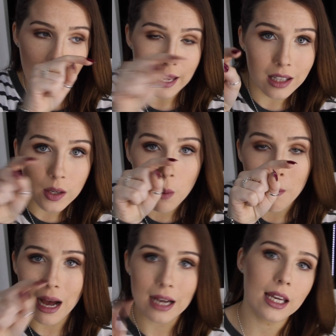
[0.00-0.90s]
little
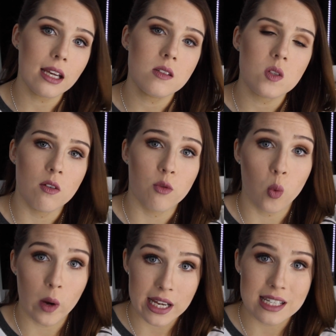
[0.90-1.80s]
markings
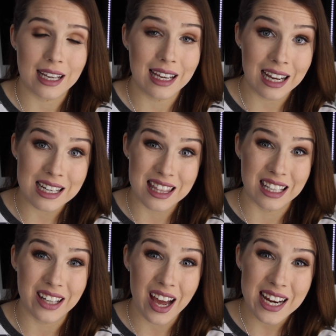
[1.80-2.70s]
of where to cut the
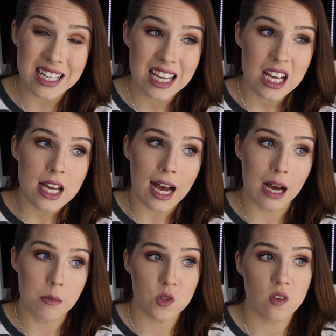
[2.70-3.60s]
light,
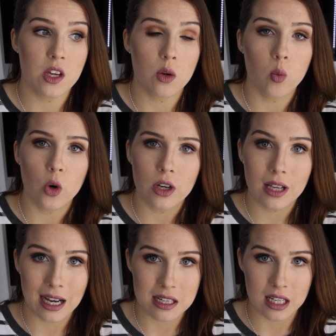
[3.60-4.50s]
so that you
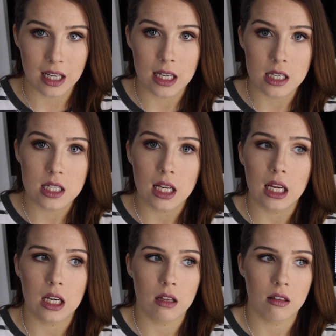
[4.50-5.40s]
weren't cutting into
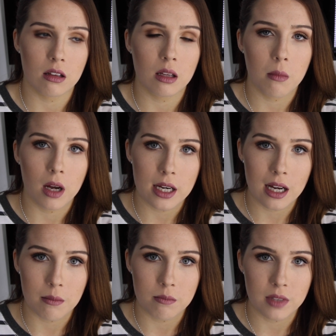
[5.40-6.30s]
anything that
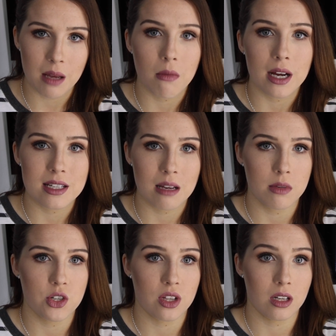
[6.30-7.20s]
might
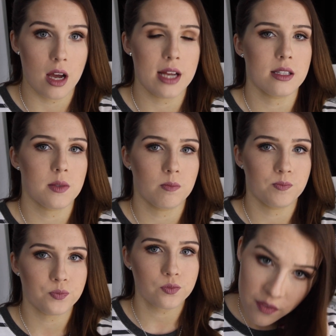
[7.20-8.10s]
damage the lights.
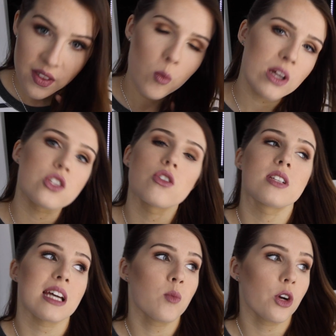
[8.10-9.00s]
Then once you're
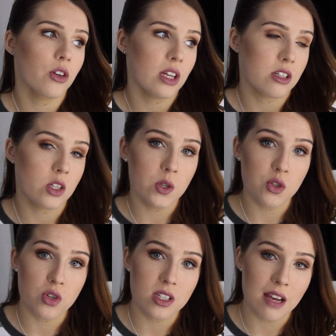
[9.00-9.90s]
done, what you'll need to do is you'll just